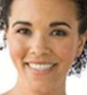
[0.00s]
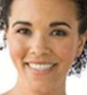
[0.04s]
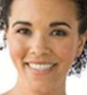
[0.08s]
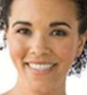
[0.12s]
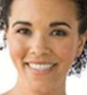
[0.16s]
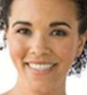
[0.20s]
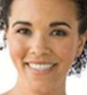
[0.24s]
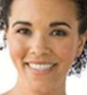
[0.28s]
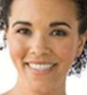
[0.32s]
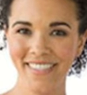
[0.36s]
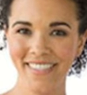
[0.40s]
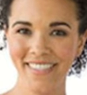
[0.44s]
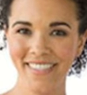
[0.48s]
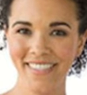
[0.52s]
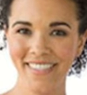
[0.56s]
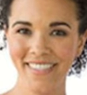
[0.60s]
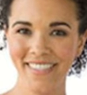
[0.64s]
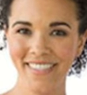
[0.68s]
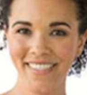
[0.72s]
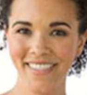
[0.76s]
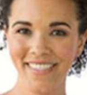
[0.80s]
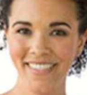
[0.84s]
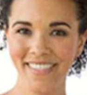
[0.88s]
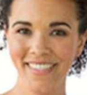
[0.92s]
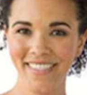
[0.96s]

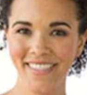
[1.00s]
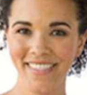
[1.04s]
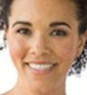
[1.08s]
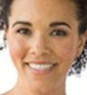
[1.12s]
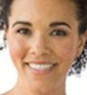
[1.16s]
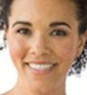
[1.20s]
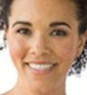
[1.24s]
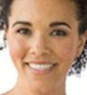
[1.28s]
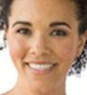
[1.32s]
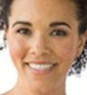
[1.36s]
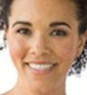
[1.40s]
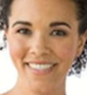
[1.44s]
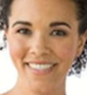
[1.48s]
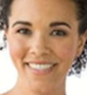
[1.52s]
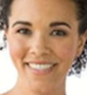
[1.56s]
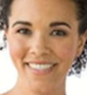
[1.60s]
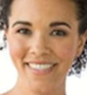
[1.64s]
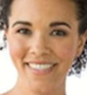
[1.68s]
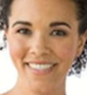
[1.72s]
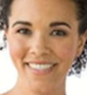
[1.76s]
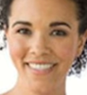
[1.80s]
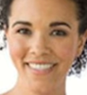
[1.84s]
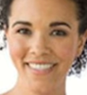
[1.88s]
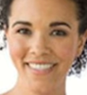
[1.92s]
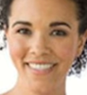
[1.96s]

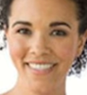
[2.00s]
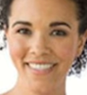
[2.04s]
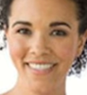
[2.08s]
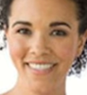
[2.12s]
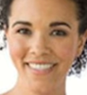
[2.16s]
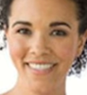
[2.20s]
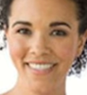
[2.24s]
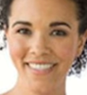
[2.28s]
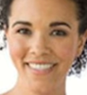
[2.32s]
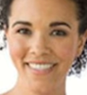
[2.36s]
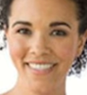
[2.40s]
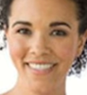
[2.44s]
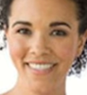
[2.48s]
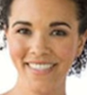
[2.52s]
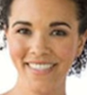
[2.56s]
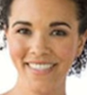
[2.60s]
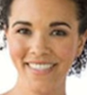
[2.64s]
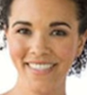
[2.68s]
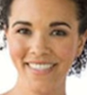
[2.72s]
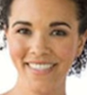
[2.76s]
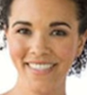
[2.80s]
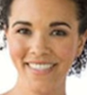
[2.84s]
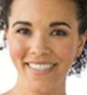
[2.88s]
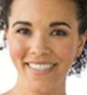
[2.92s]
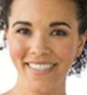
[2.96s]

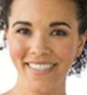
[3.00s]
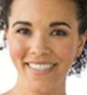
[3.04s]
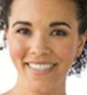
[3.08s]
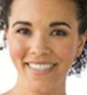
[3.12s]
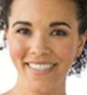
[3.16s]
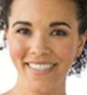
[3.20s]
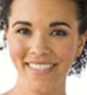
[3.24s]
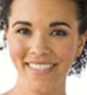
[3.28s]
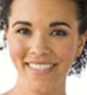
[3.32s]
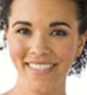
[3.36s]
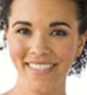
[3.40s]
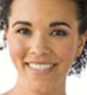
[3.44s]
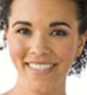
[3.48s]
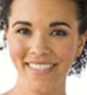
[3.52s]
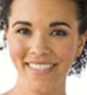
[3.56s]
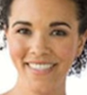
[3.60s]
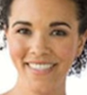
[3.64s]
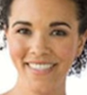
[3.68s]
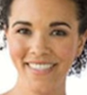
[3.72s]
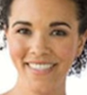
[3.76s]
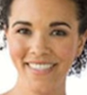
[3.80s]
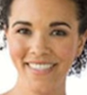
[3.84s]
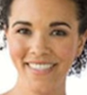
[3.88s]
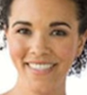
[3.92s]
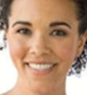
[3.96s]

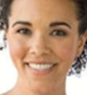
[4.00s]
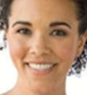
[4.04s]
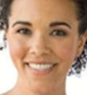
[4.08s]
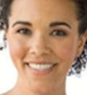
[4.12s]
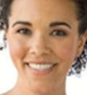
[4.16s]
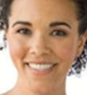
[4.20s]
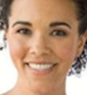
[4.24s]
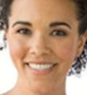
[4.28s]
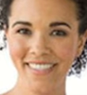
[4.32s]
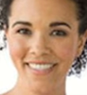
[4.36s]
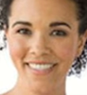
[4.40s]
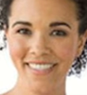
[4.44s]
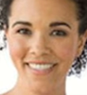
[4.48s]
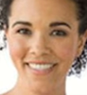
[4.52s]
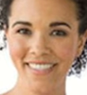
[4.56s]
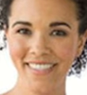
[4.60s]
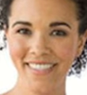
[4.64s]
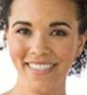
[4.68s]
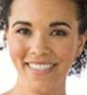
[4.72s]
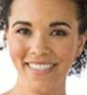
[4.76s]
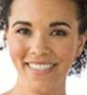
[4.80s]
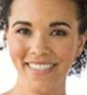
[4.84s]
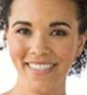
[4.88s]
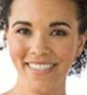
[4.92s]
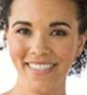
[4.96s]

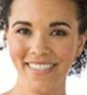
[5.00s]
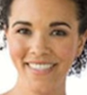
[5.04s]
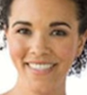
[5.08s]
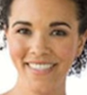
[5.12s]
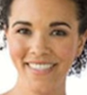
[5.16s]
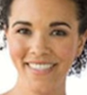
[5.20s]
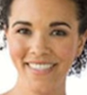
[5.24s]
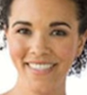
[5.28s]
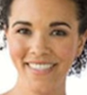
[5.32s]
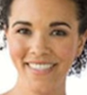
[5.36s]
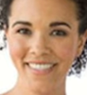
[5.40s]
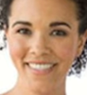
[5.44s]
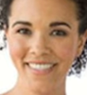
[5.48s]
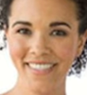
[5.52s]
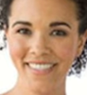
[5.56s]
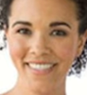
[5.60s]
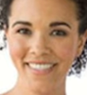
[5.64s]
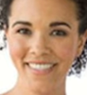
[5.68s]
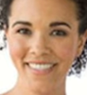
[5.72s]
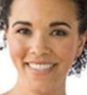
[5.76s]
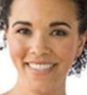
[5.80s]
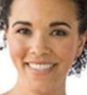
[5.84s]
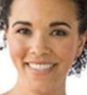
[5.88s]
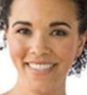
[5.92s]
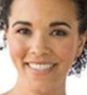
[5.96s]

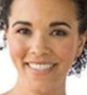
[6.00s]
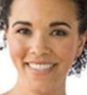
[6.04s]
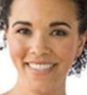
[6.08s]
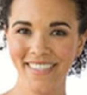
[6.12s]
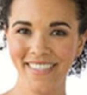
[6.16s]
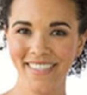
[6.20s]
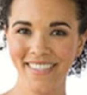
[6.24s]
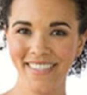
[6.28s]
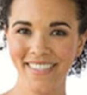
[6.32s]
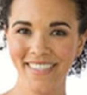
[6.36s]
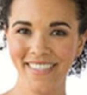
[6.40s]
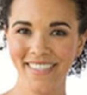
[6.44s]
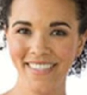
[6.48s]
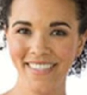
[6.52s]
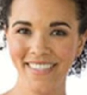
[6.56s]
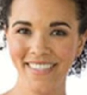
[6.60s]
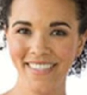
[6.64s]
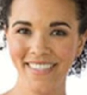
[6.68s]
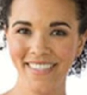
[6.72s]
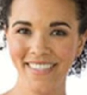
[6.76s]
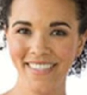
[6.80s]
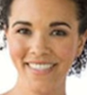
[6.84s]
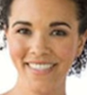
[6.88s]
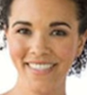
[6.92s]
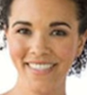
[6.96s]

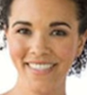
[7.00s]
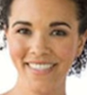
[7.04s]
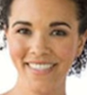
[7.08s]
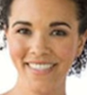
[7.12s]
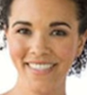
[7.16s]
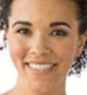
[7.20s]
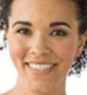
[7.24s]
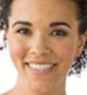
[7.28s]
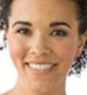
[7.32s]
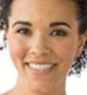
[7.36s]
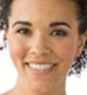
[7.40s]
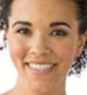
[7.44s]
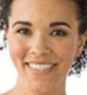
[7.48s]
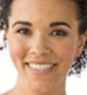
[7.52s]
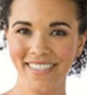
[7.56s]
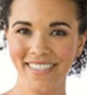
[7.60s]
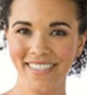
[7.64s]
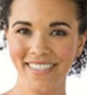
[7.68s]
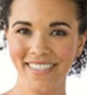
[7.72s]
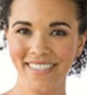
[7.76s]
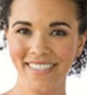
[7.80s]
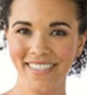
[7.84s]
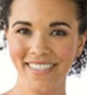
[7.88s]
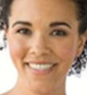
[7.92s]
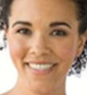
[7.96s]
This is a still picture; no speech is visible.